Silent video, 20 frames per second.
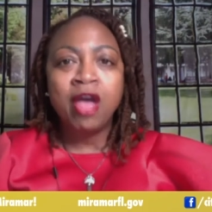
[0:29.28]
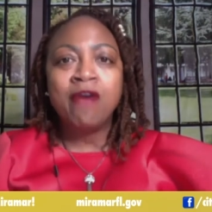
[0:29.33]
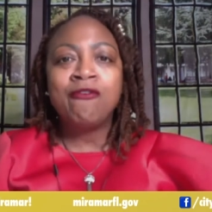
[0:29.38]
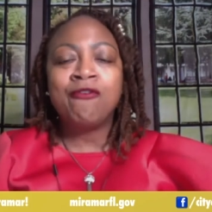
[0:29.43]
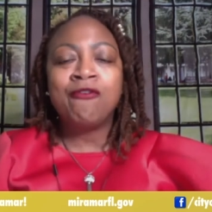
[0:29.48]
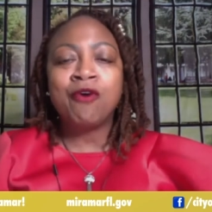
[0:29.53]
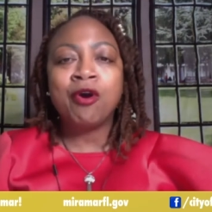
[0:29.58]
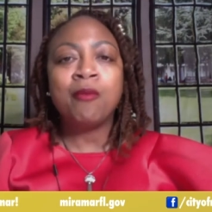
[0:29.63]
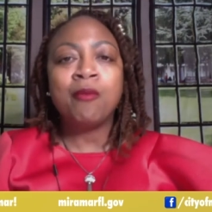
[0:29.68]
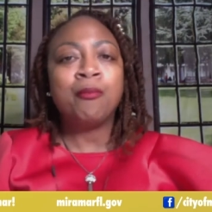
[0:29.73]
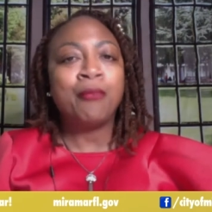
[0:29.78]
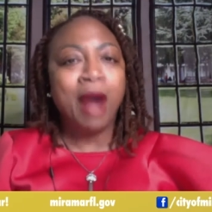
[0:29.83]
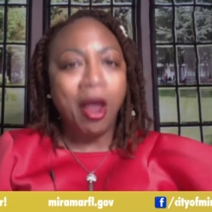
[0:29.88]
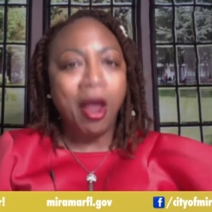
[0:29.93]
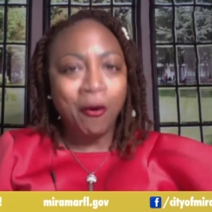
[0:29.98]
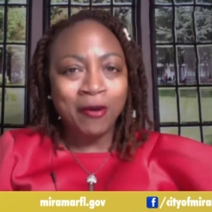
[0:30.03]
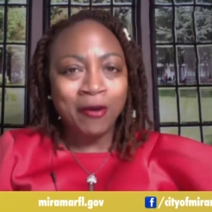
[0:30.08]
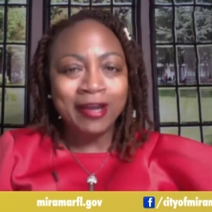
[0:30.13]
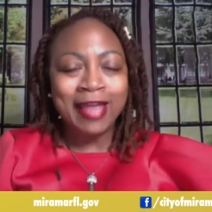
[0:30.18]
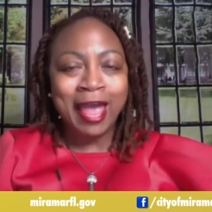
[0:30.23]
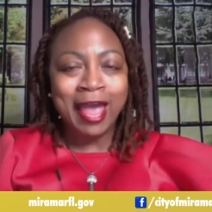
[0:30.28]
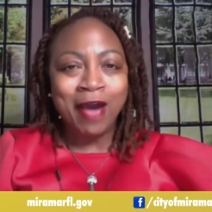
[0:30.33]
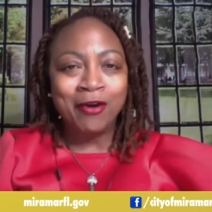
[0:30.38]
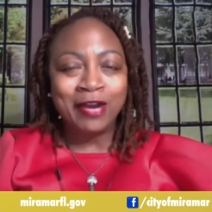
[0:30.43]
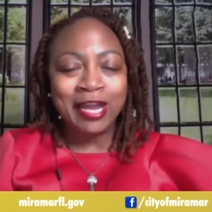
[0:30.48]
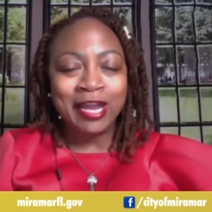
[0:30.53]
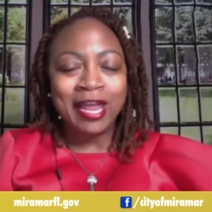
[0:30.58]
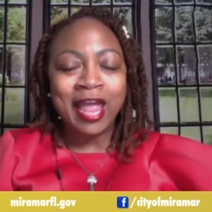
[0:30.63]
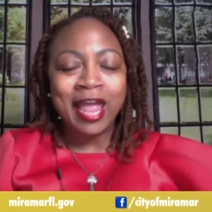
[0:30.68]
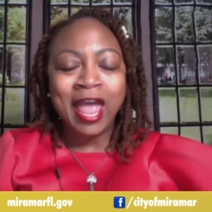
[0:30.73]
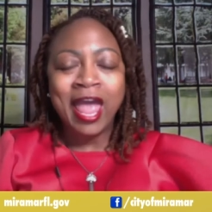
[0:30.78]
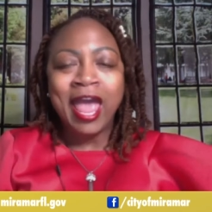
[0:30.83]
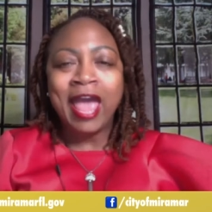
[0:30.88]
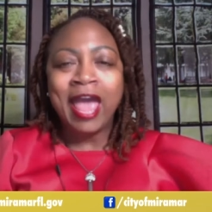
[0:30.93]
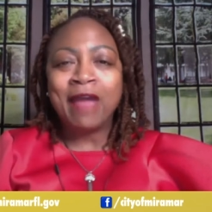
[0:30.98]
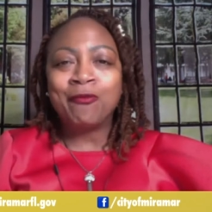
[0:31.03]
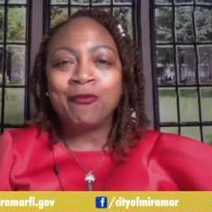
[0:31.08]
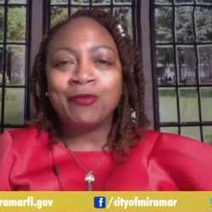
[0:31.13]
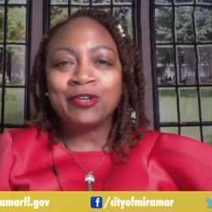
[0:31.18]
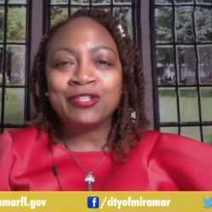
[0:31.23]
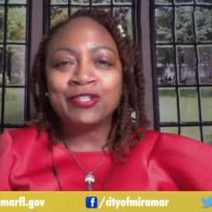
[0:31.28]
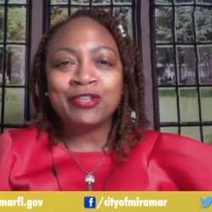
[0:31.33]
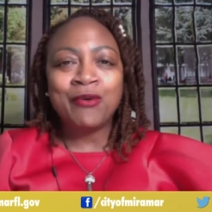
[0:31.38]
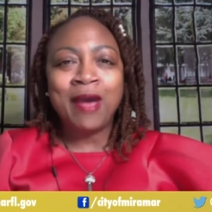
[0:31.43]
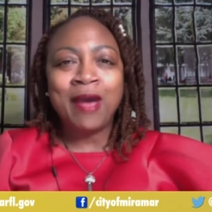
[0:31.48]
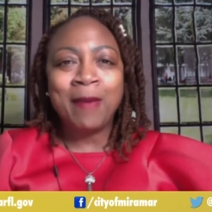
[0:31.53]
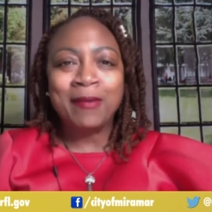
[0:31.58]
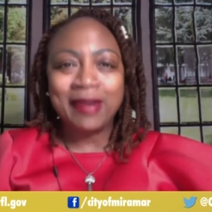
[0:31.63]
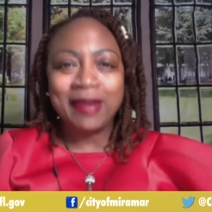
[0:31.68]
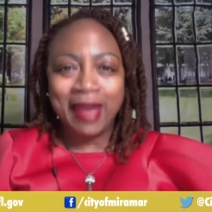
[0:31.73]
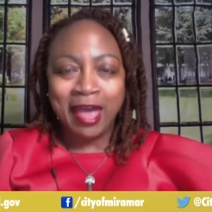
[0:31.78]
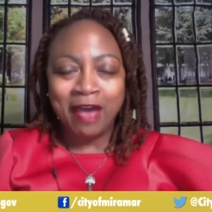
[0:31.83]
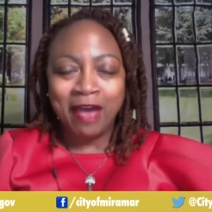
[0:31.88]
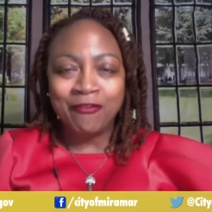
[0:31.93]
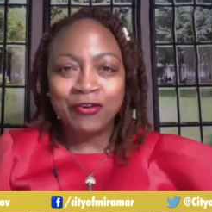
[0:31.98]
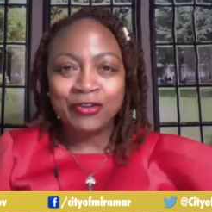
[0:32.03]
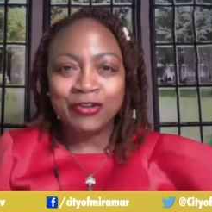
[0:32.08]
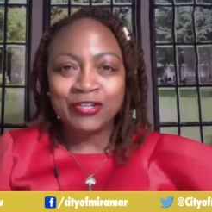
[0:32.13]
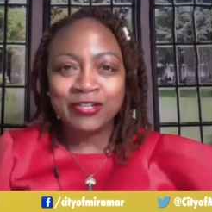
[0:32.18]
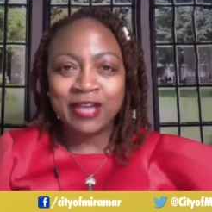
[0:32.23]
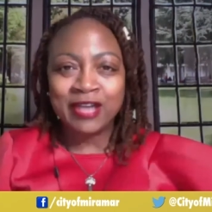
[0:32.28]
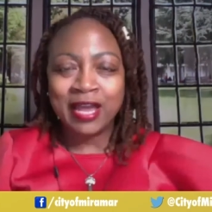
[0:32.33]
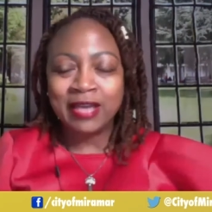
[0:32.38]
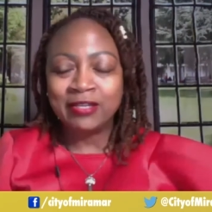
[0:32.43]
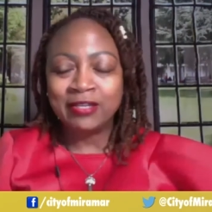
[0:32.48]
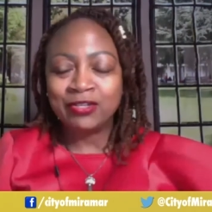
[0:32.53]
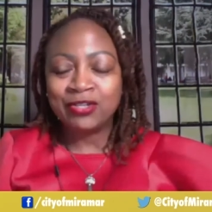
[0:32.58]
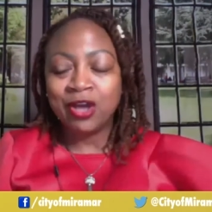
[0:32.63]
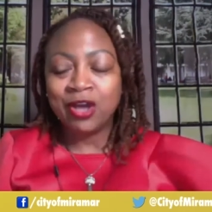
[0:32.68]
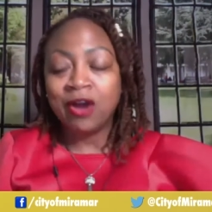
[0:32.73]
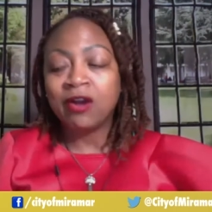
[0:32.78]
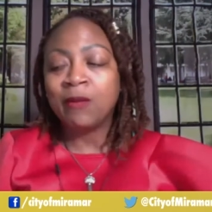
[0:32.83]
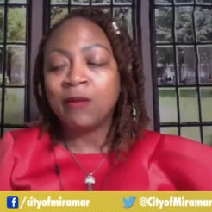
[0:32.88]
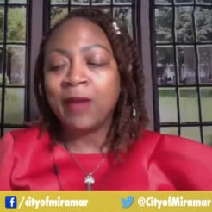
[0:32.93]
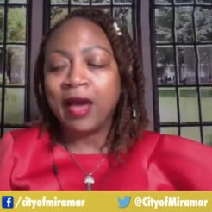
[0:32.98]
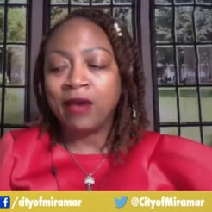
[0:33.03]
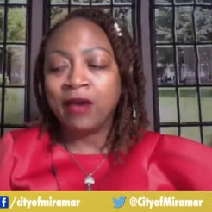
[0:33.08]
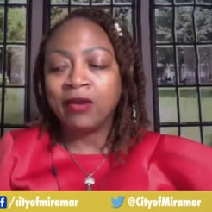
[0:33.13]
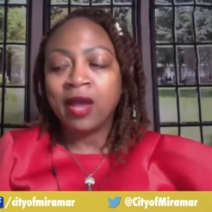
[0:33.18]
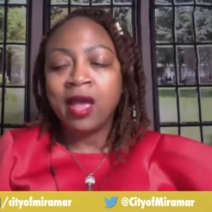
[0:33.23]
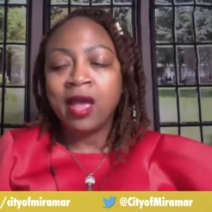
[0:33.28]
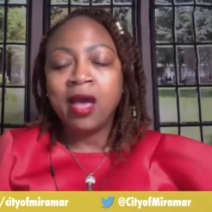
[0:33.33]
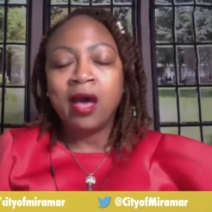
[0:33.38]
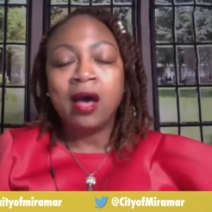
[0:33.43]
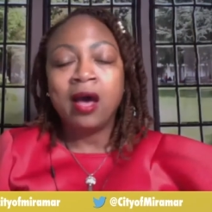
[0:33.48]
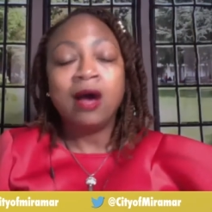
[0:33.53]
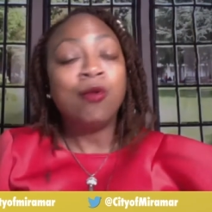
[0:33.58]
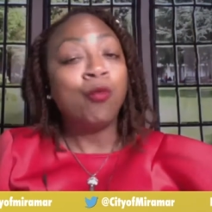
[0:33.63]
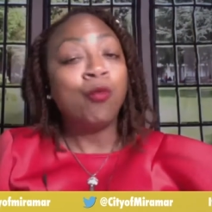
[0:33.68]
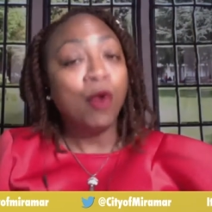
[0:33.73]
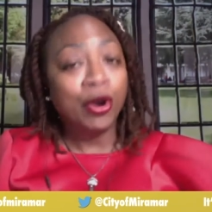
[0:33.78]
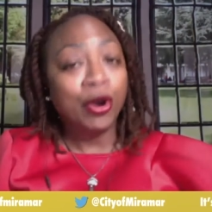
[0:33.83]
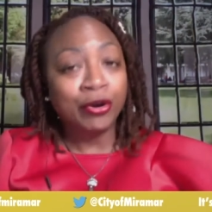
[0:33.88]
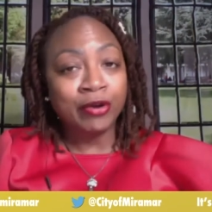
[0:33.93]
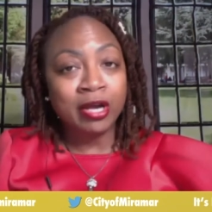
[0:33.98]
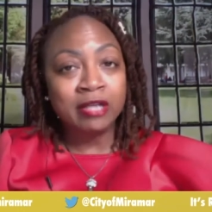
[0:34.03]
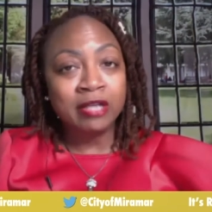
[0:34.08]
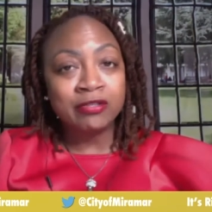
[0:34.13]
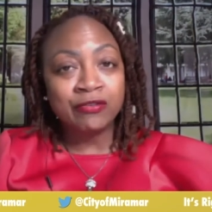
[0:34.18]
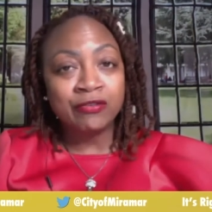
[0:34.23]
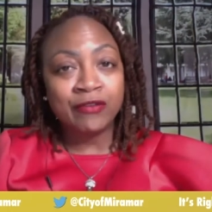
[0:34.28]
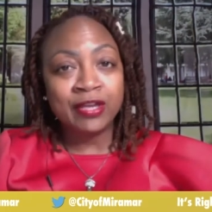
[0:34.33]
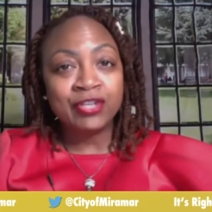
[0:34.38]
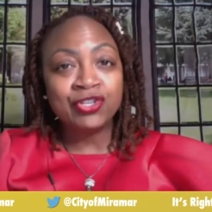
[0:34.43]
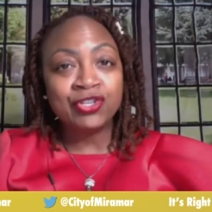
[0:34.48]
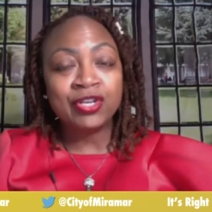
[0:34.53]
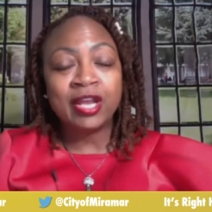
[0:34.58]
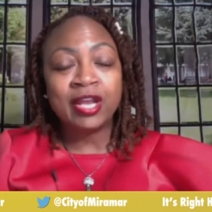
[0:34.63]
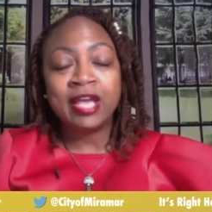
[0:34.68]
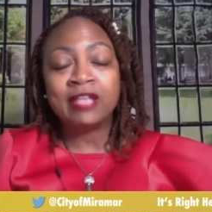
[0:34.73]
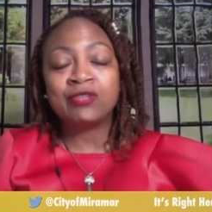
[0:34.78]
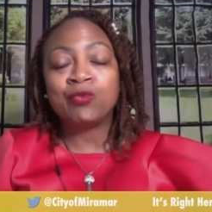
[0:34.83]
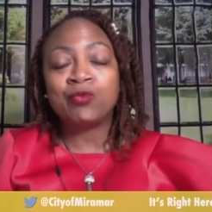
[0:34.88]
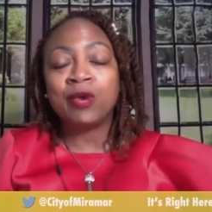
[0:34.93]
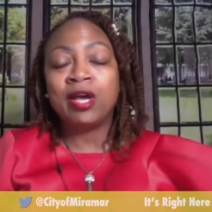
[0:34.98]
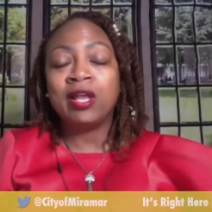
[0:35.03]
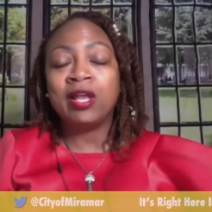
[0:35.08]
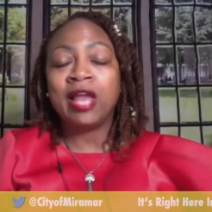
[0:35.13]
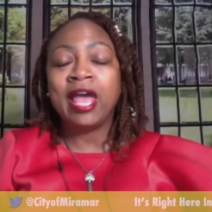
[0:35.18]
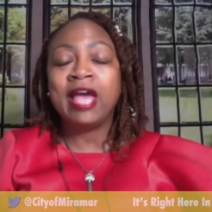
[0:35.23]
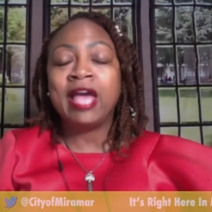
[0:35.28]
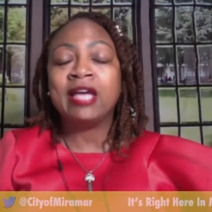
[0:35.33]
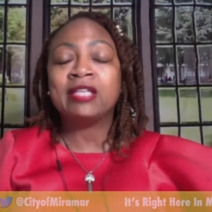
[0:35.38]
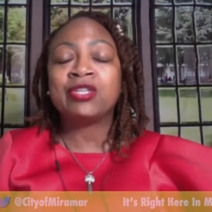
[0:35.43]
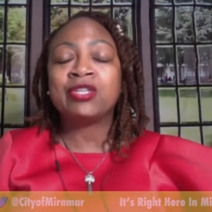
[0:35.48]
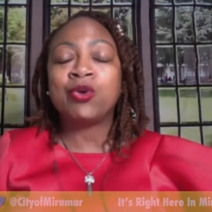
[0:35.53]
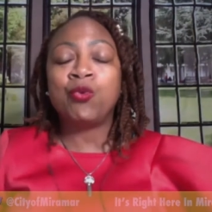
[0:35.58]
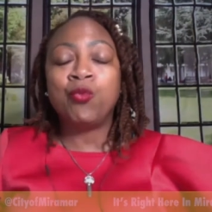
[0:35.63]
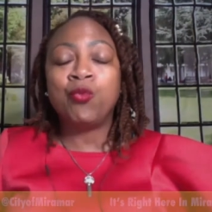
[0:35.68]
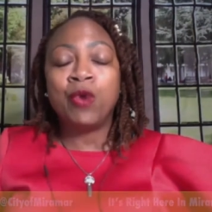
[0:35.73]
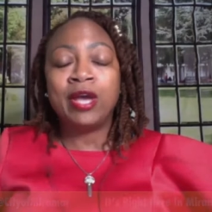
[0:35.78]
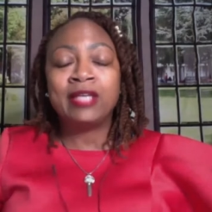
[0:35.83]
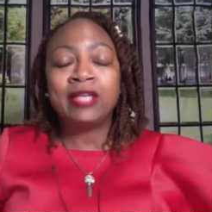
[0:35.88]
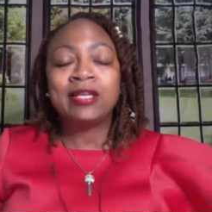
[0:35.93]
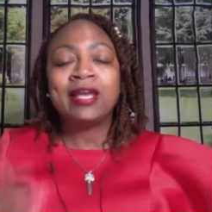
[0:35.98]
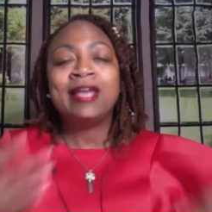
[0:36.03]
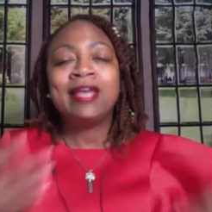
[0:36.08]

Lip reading: for Broward County, and we're so happy to have her today to talk about water conservation as well as what